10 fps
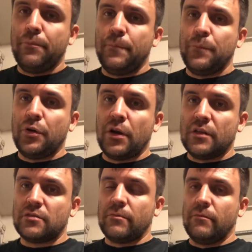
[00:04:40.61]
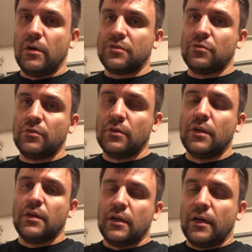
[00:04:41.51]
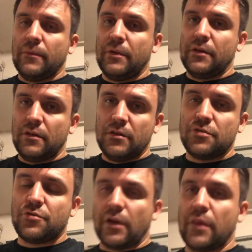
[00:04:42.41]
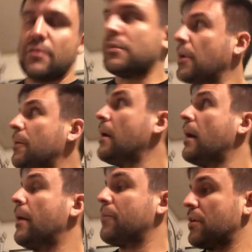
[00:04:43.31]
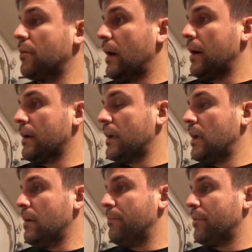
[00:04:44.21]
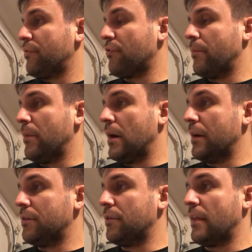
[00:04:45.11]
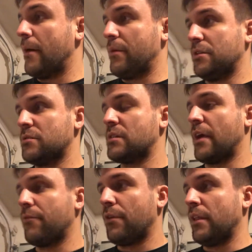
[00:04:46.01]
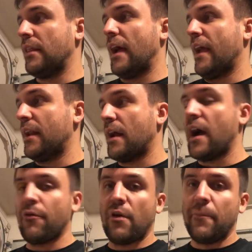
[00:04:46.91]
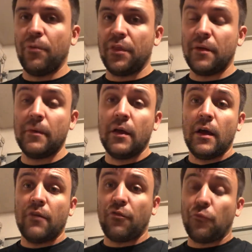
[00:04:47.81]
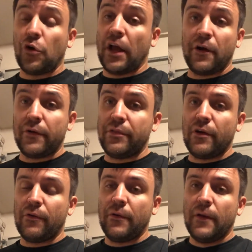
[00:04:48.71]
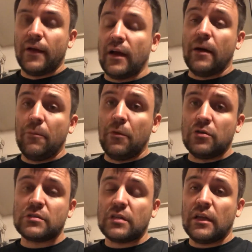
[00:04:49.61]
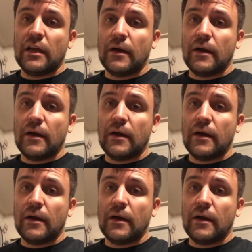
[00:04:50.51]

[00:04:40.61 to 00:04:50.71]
put on some muscle and strength. So I'm gonna keep from doing that by just staying really light and high rep with it. From what I heard, they're mostly